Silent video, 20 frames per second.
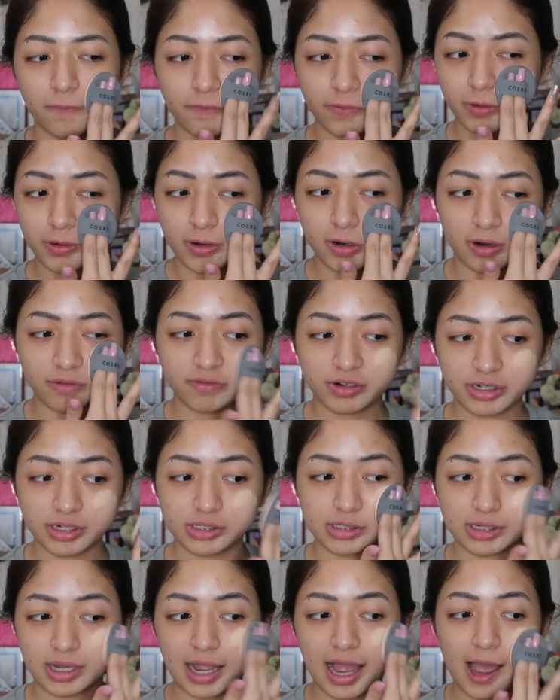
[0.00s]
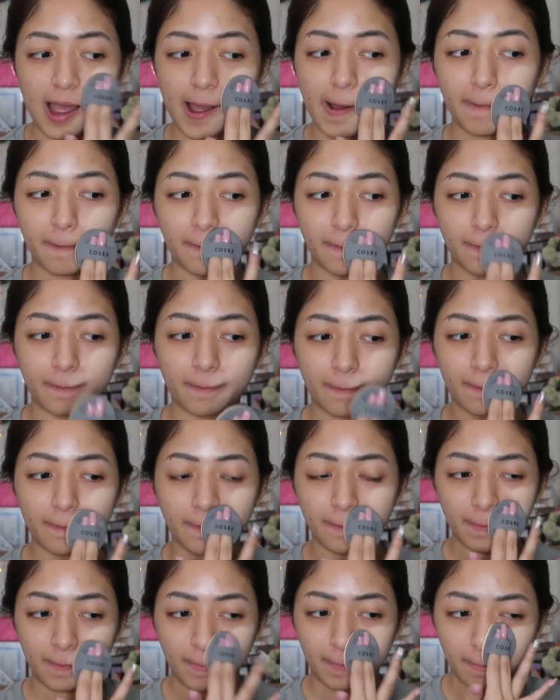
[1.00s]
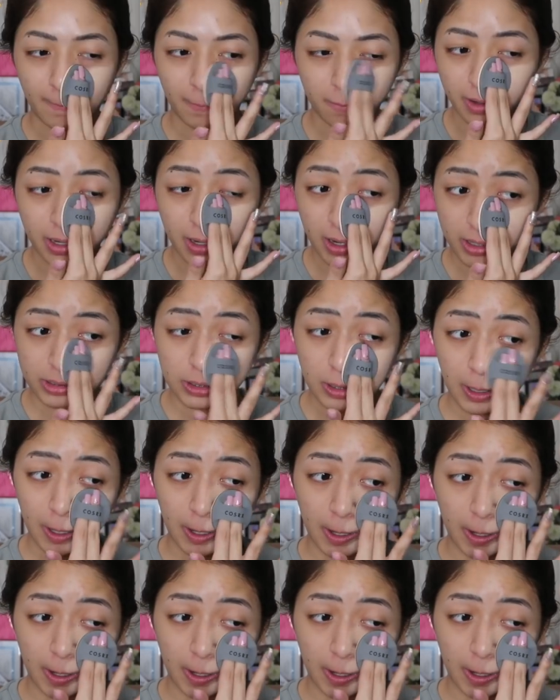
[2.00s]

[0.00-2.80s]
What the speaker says: Full coverage na. Oh my gosh.